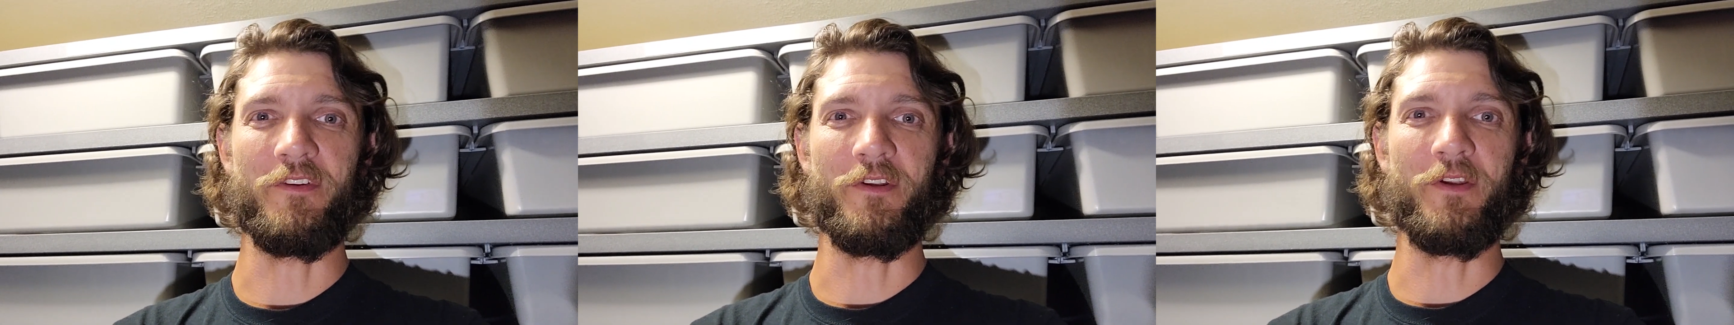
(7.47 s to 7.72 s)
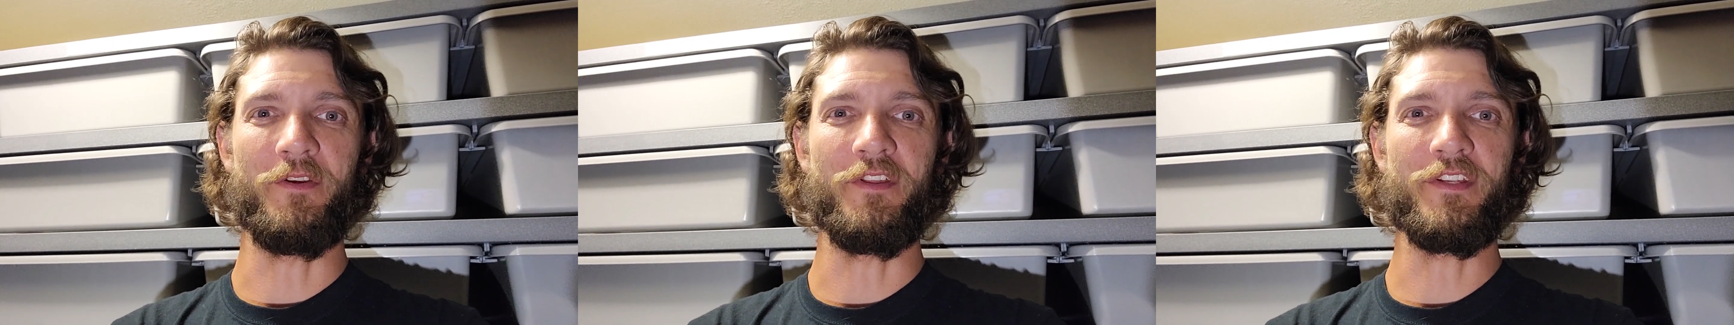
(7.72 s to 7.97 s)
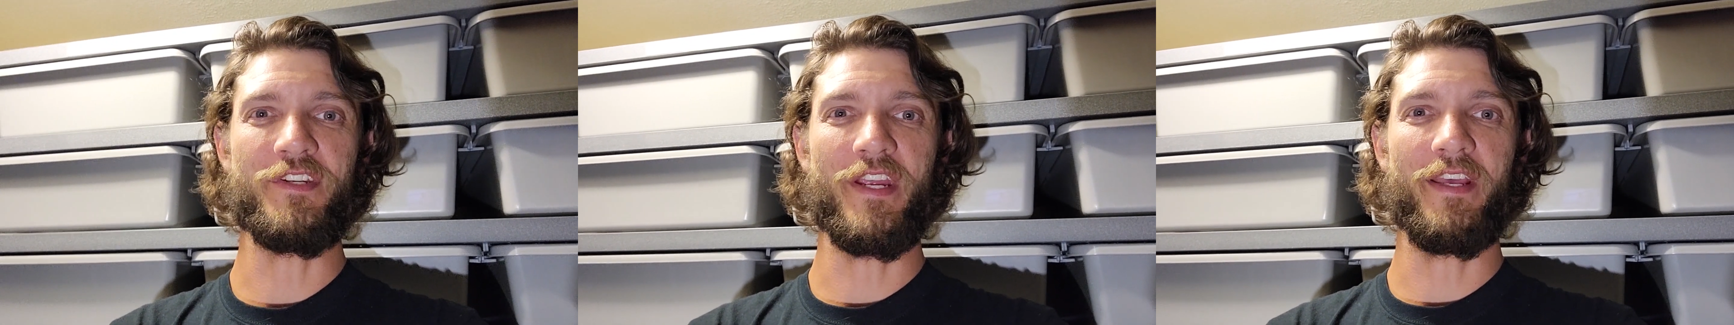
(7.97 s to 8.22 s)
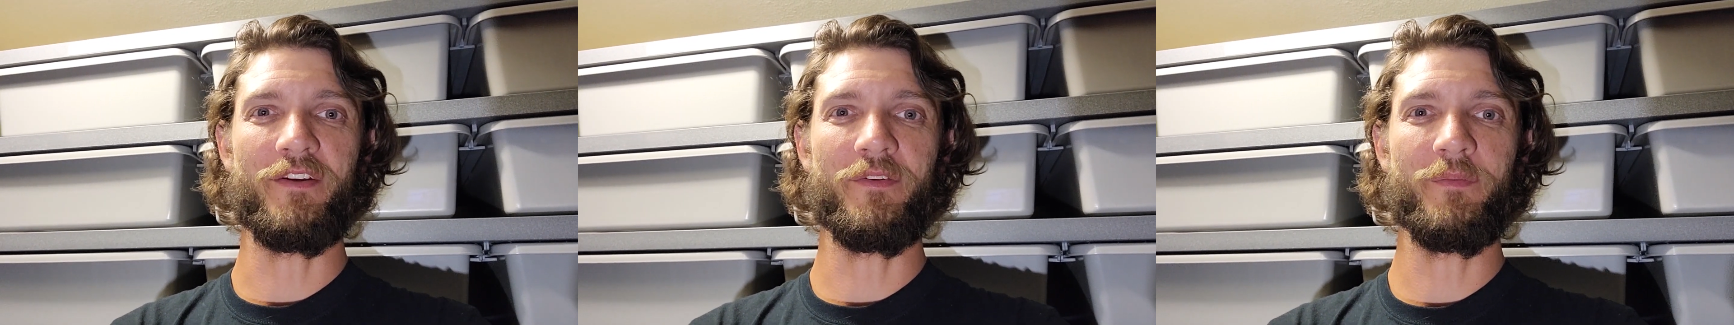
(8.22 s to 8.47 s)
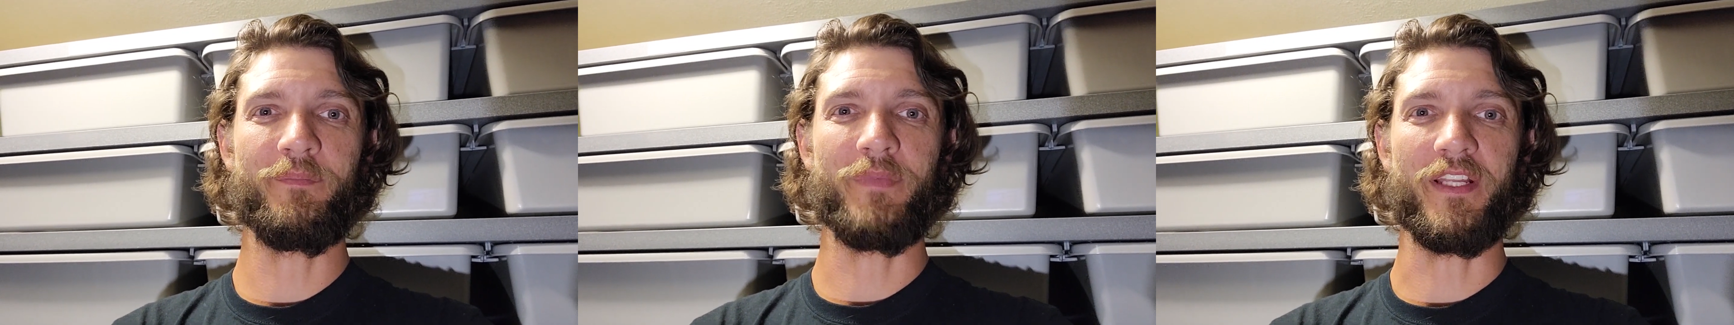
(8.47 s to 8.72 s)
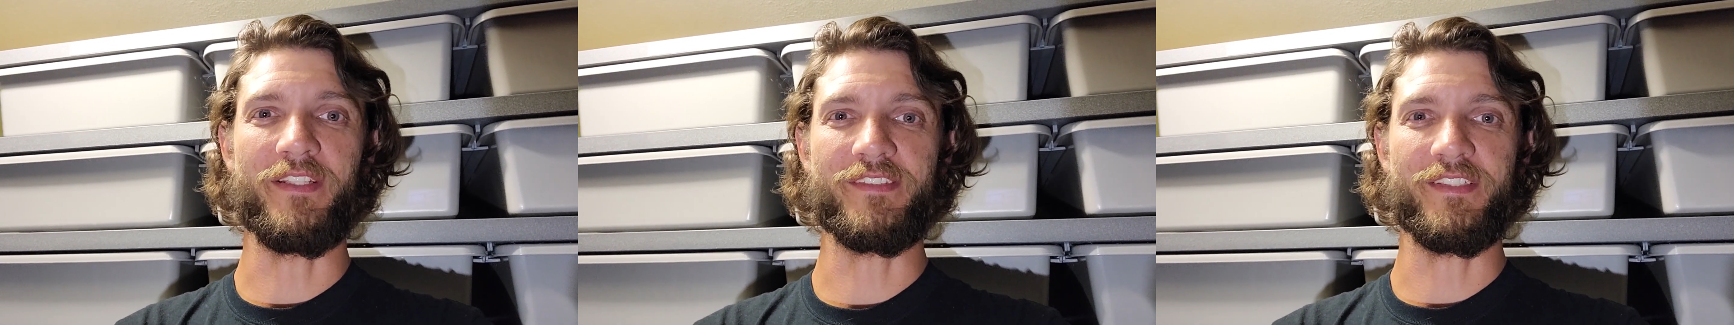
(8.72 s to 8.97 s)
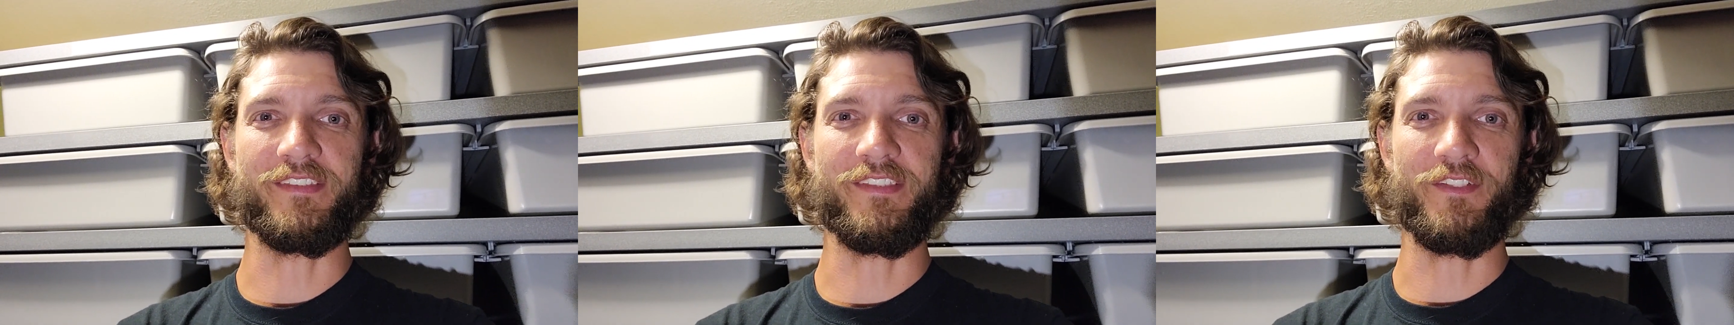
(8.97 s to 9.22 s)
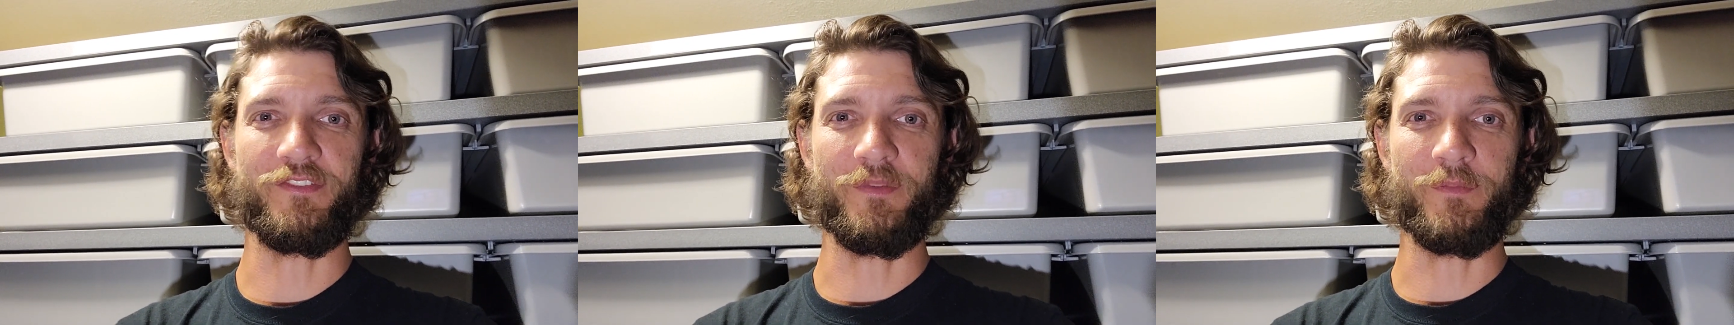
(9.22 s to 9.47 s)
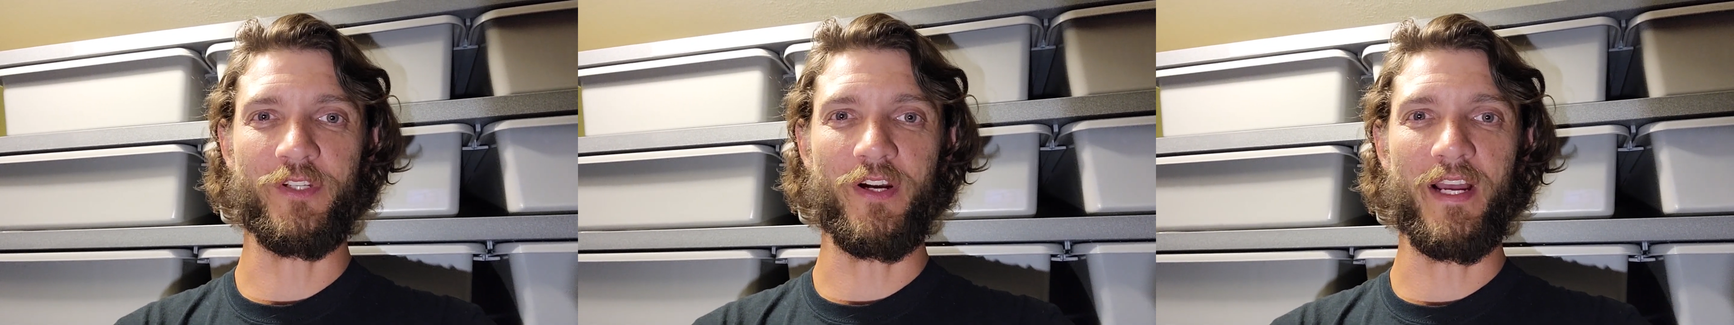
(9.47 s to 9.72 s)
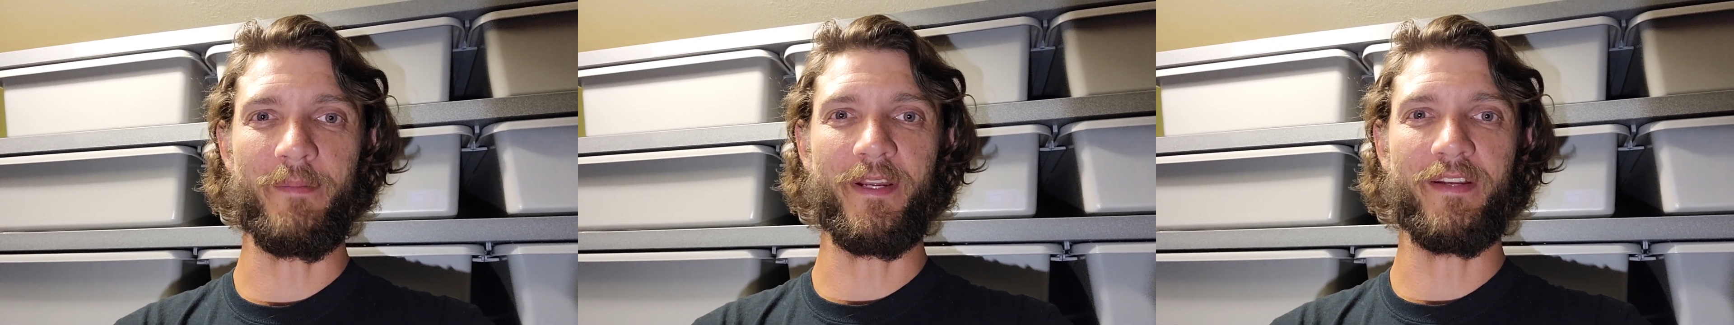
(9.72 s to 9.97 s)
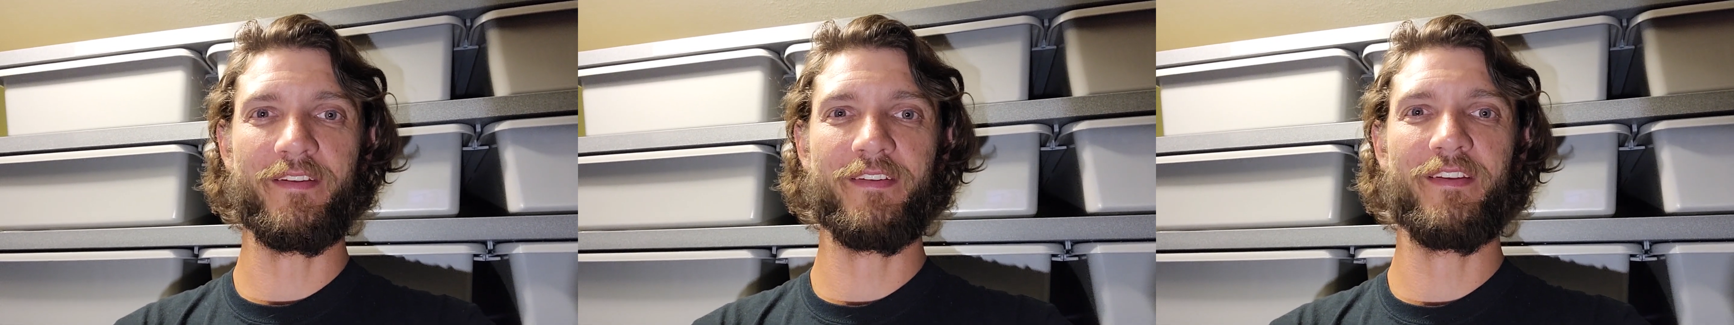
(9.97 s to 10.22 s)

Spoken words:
you're new to the channel, please consider subscribing,